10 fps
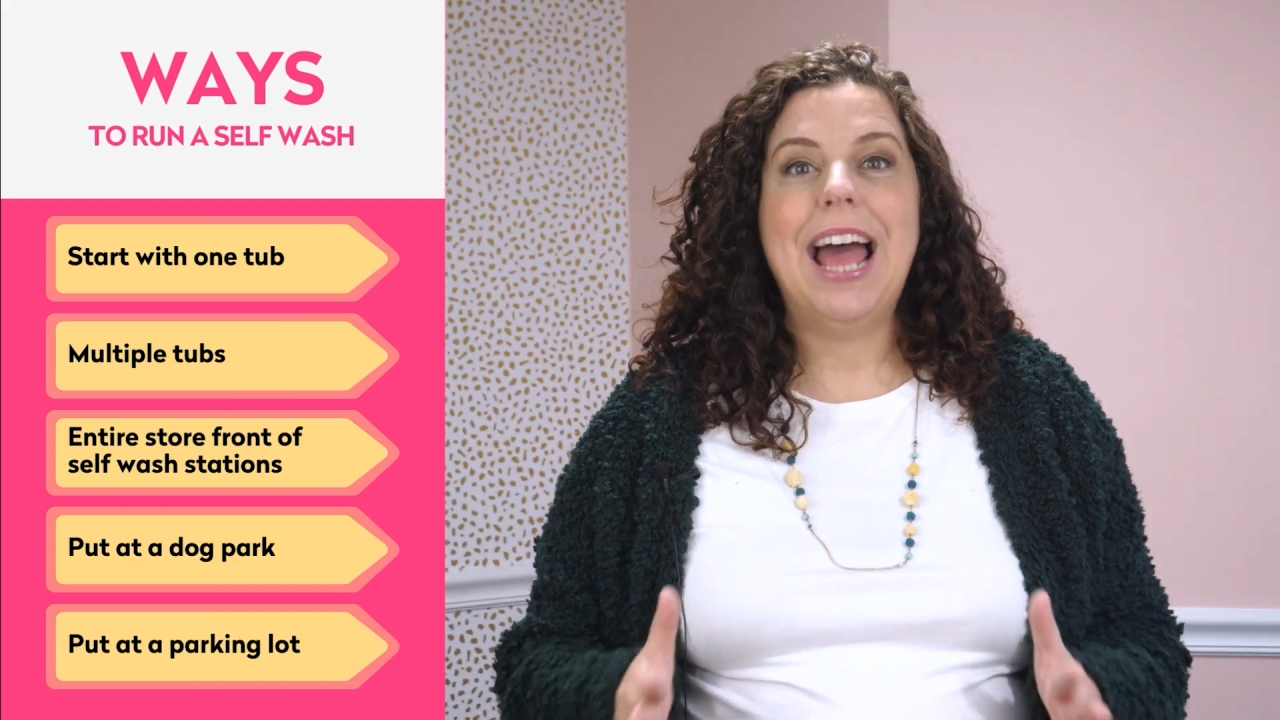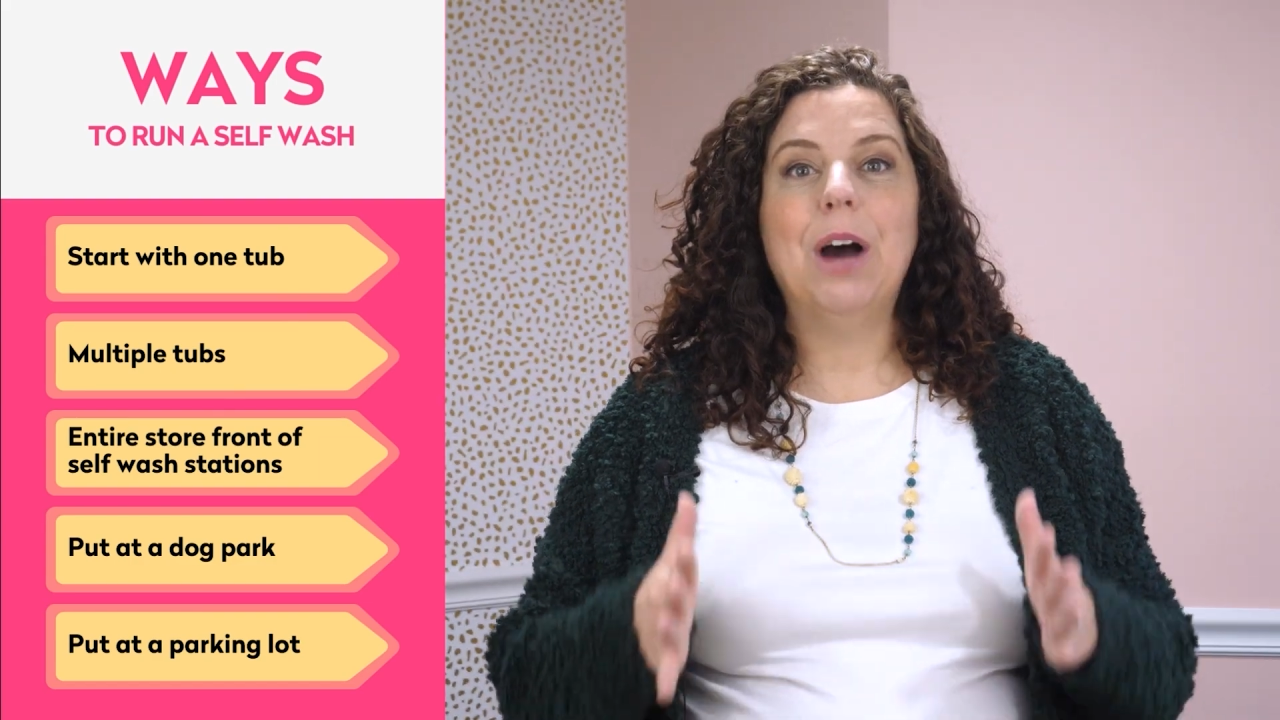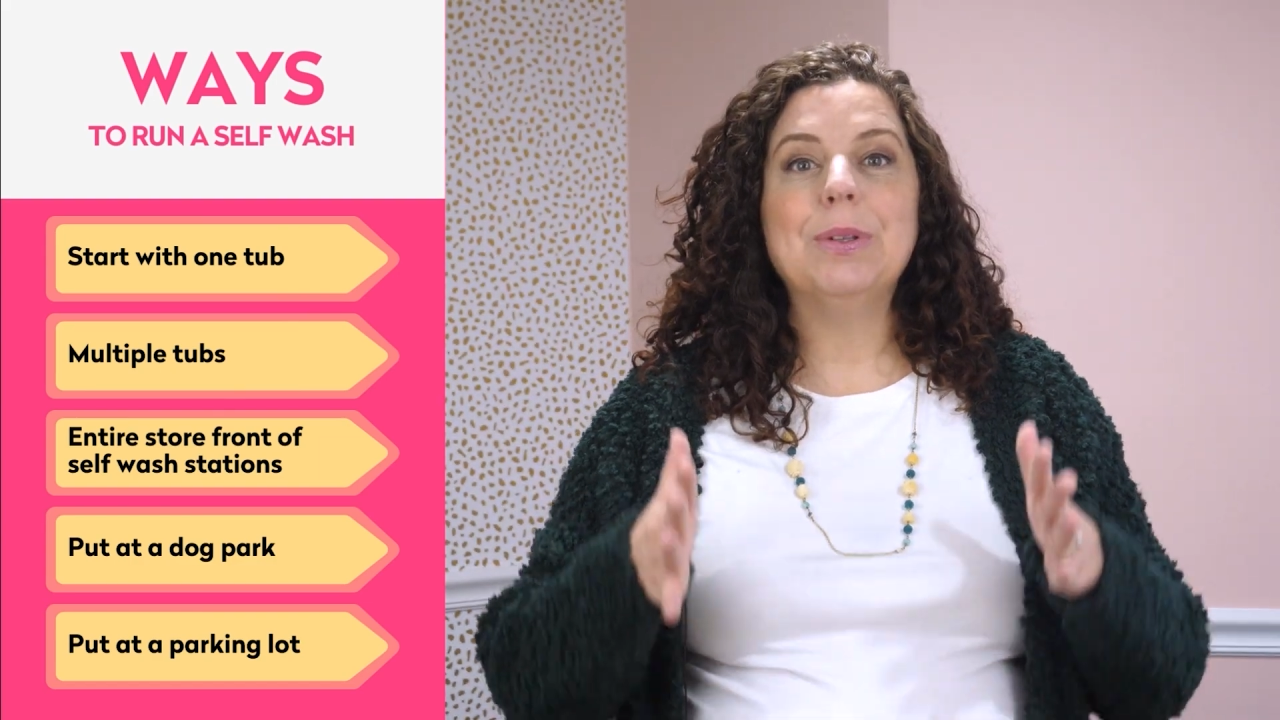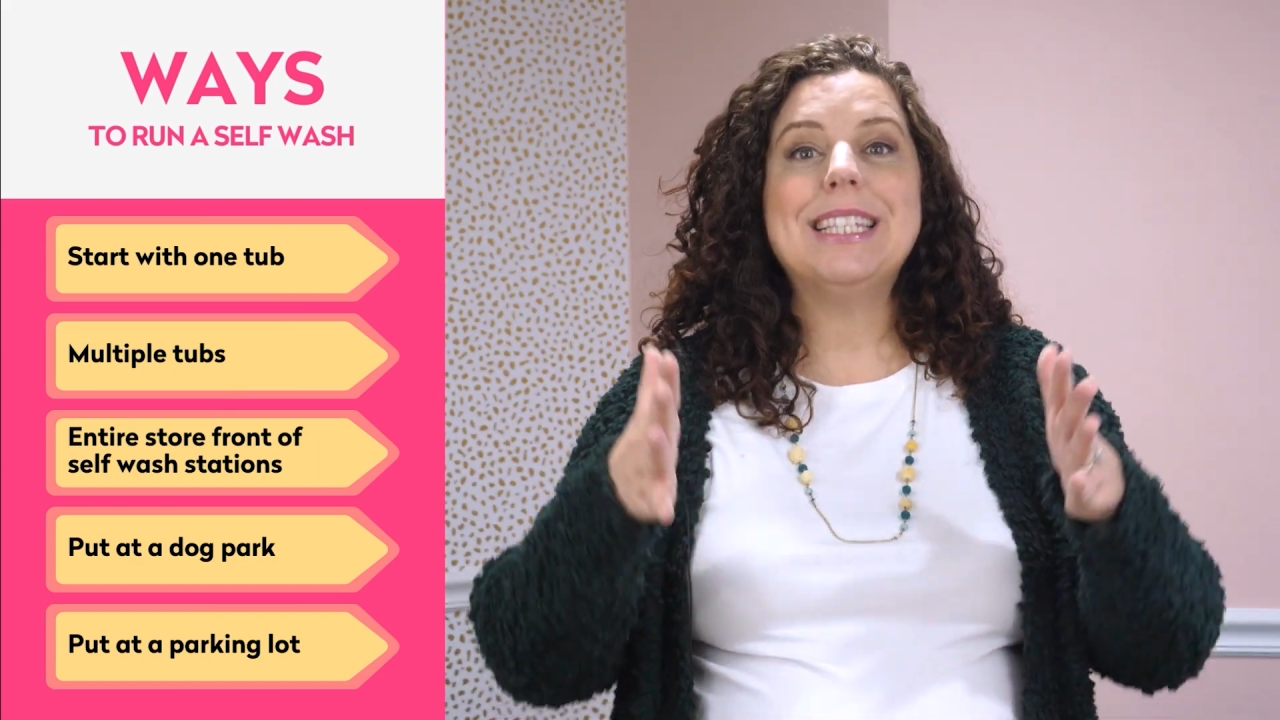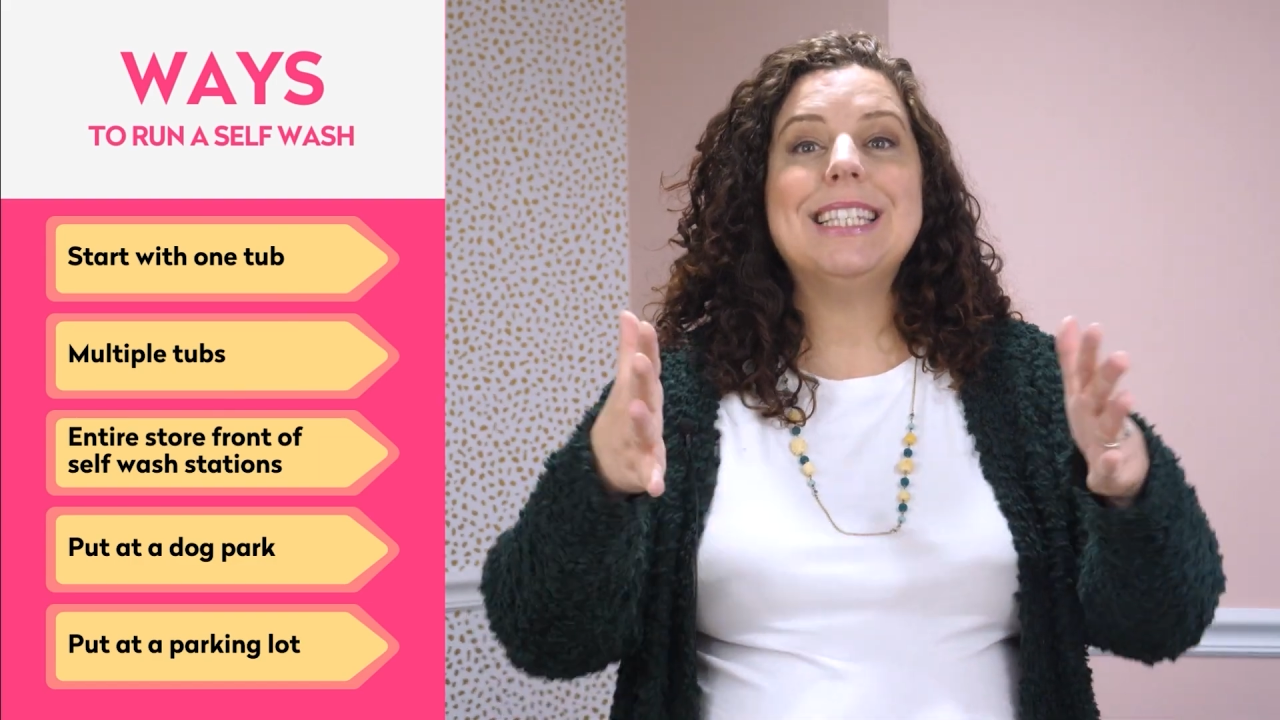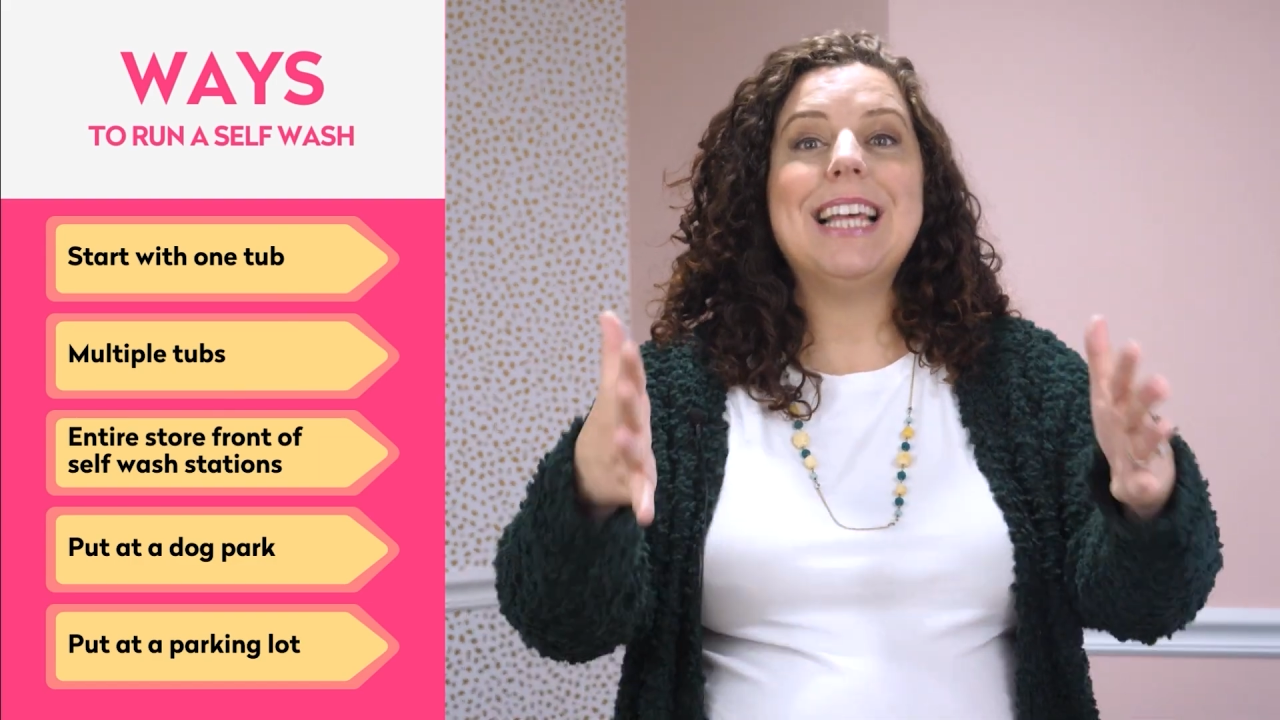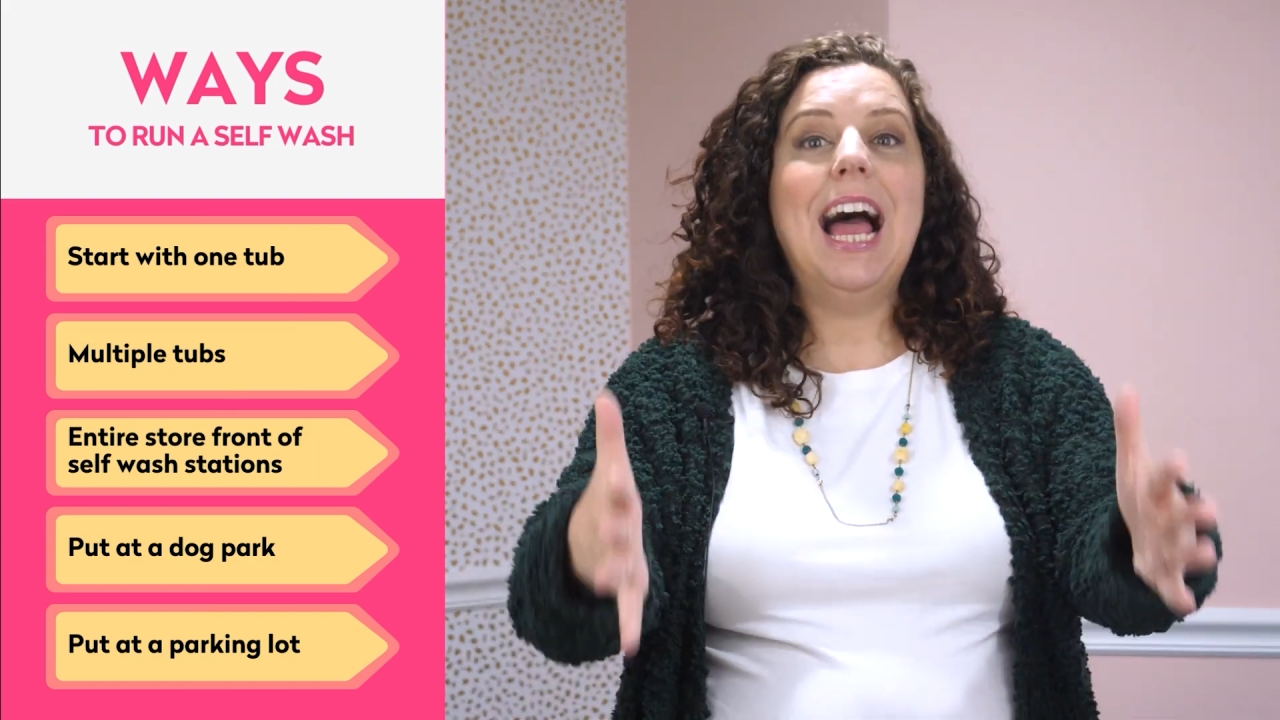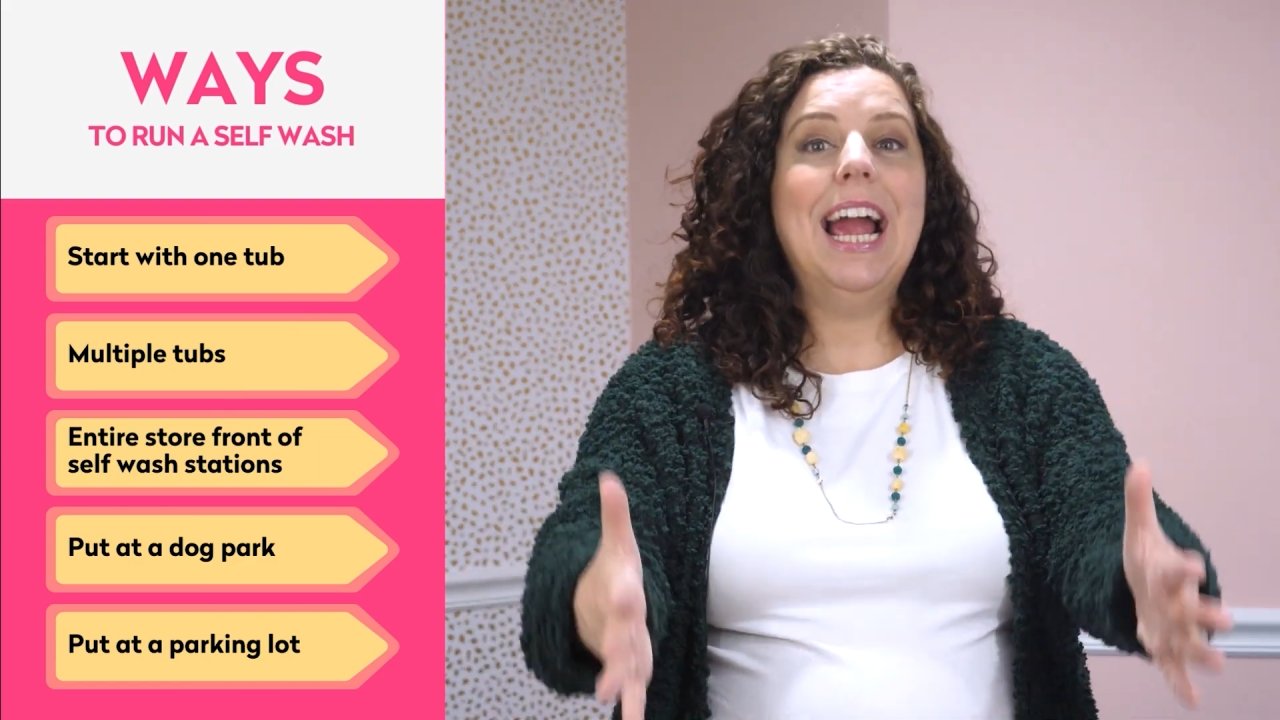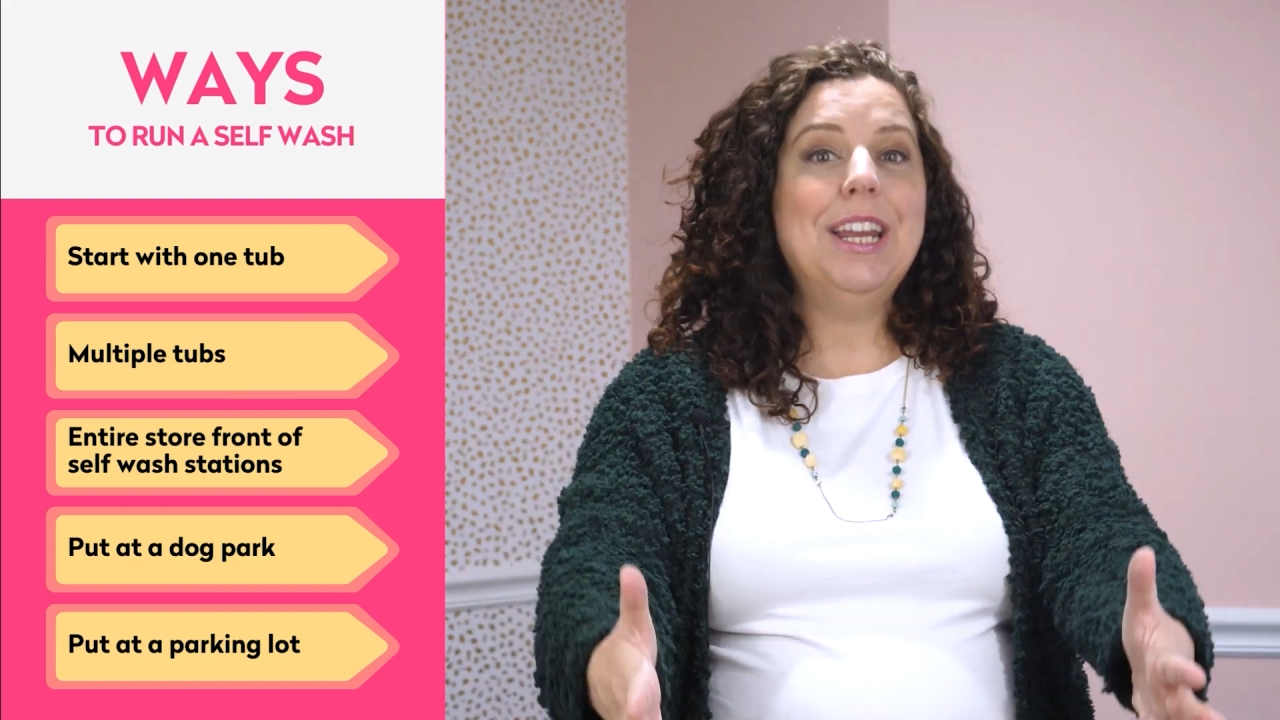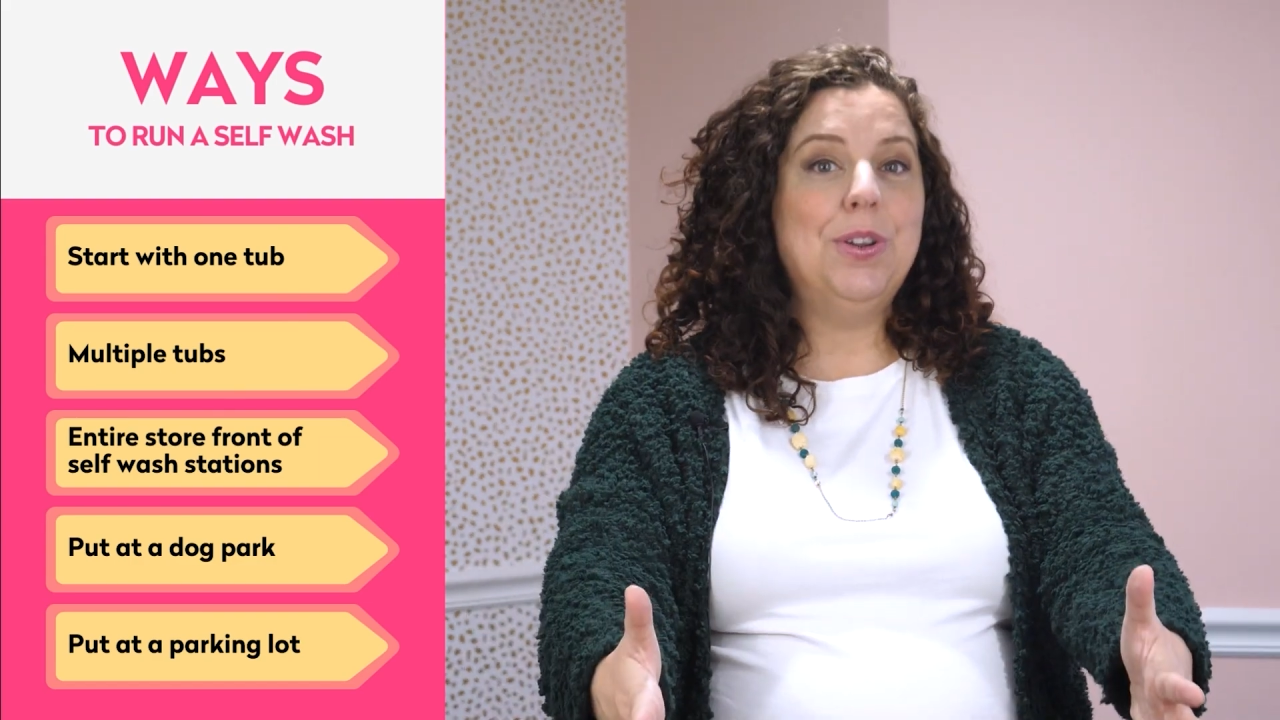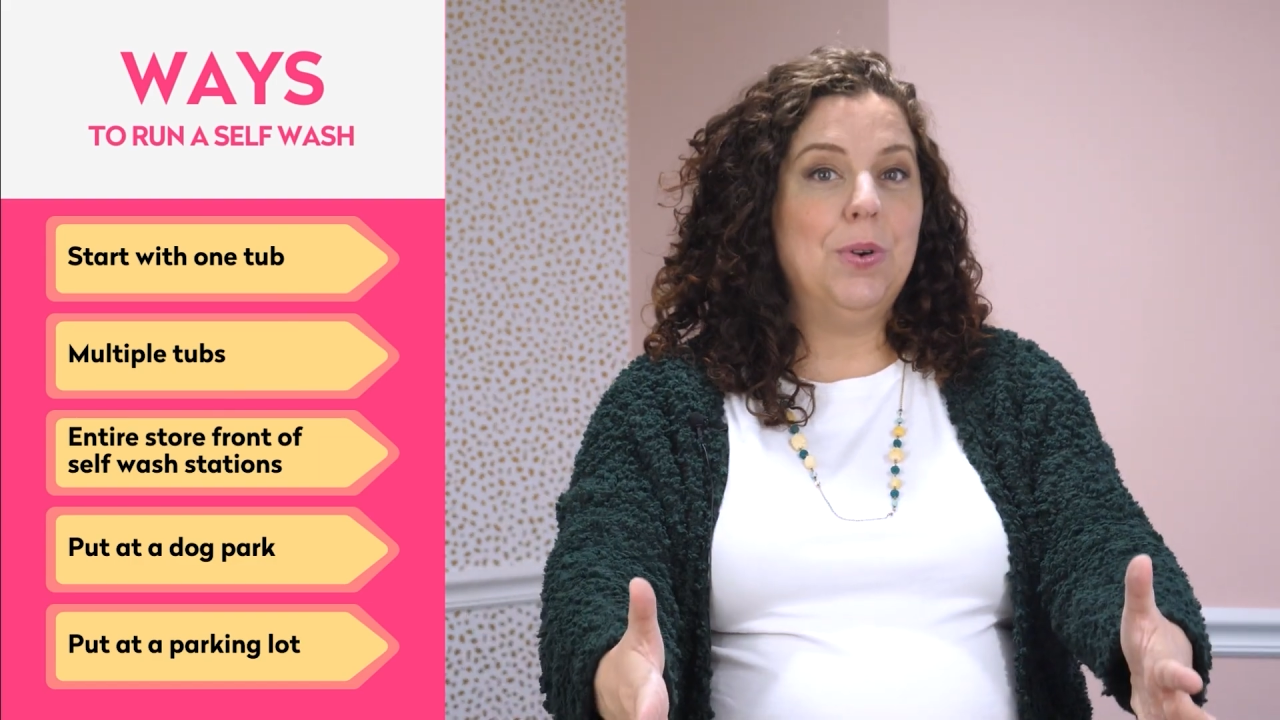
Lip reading: outside